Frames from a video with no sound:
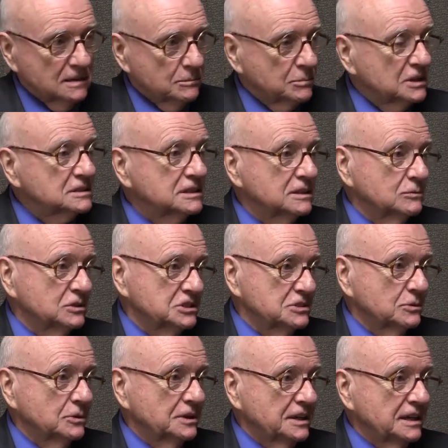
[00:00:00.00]
it. The building was
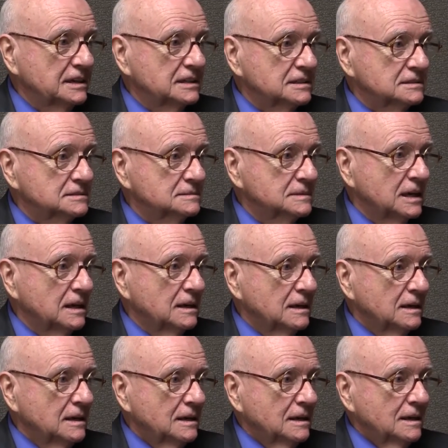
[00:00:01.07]
torn down,
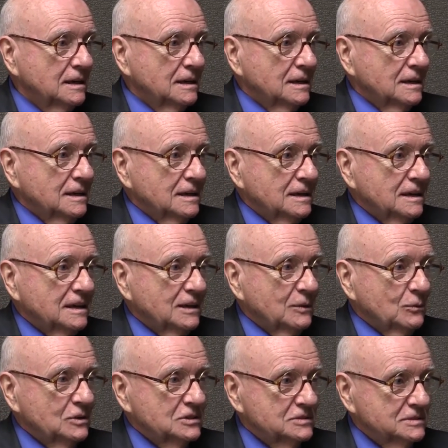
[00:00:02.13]
and it
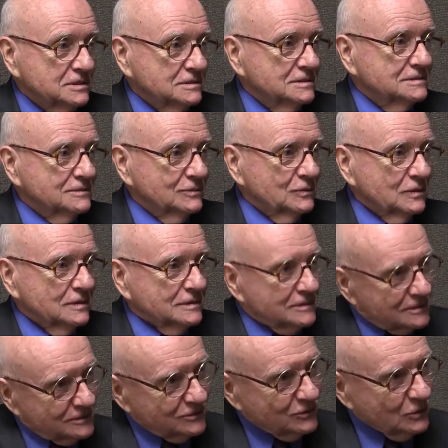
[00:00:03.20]
was,
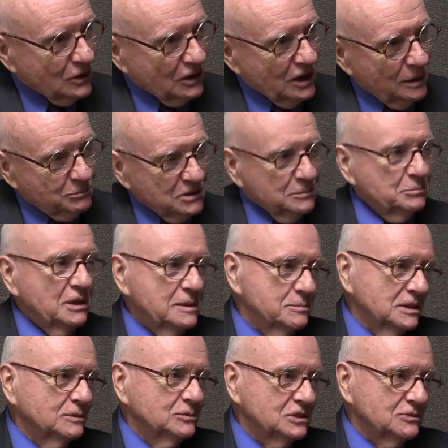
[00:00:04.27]
for a couple of
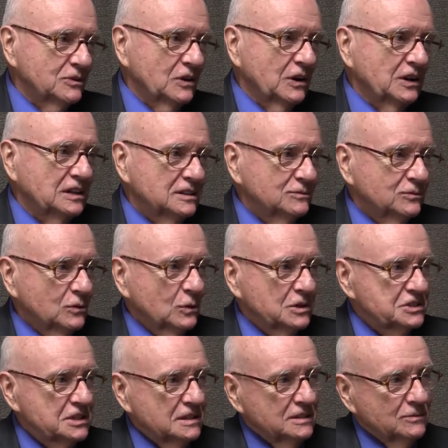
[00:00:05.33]
people, it was very
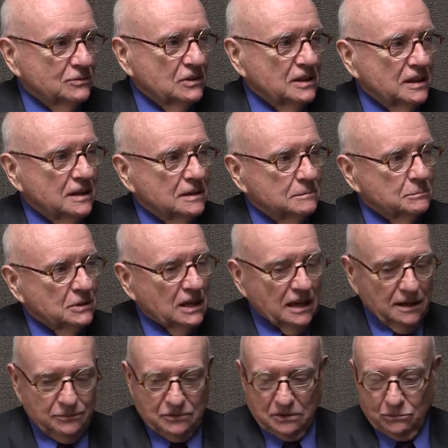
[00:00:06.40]
unfortunate for them. But
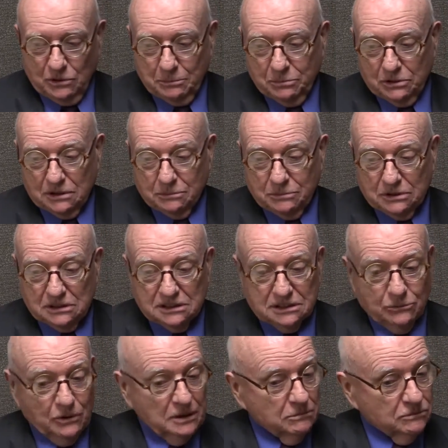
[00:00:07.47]
after we put a
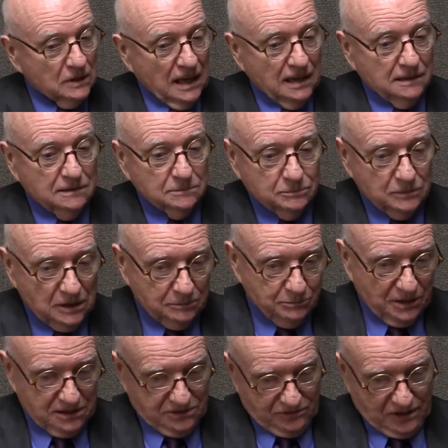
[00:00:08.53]
building, we had a
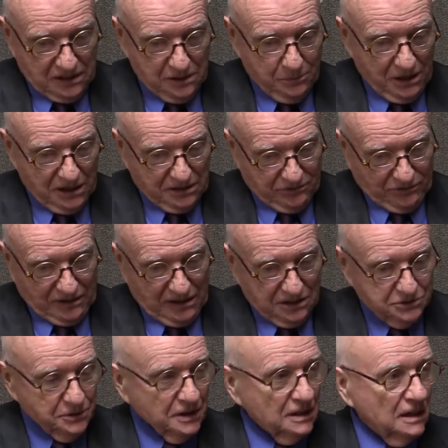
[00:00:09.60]
Pennsylvania
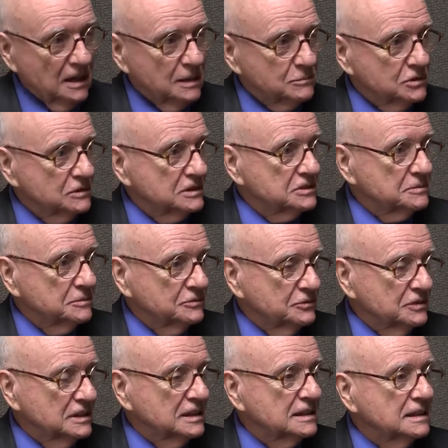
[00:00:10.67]
Manufacturing came to us from
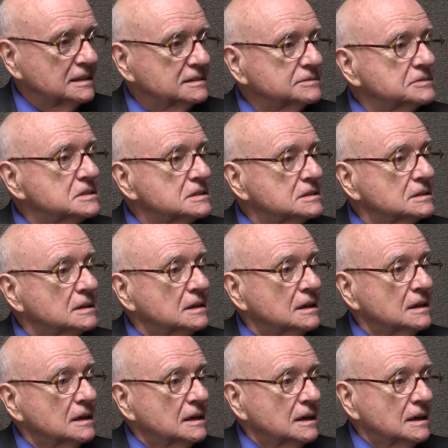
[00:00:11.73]
Philadelphia
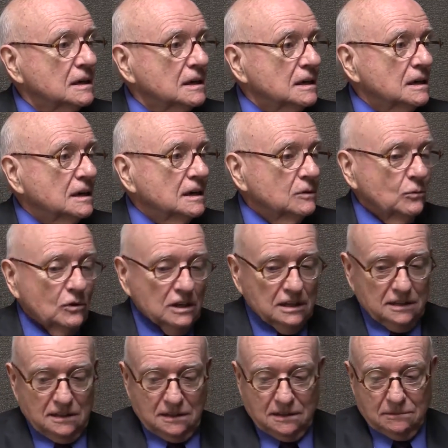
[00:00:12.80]
and
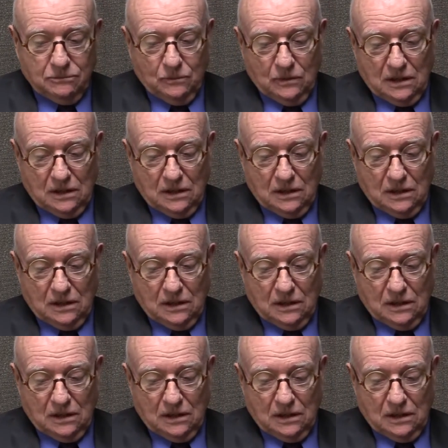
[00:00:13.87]
wanted a